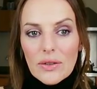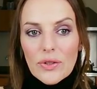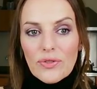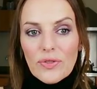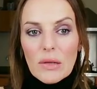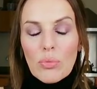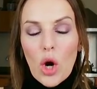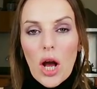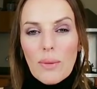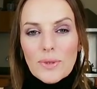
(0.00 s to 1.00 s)
You feel more
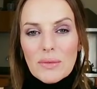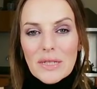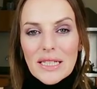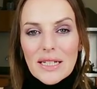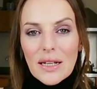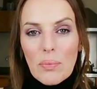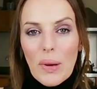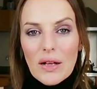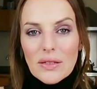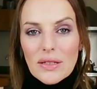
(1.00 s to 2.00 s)
optimistic and
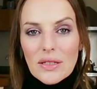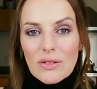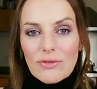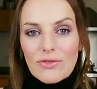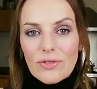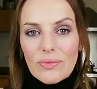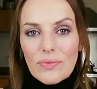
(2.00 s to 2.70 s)
positive.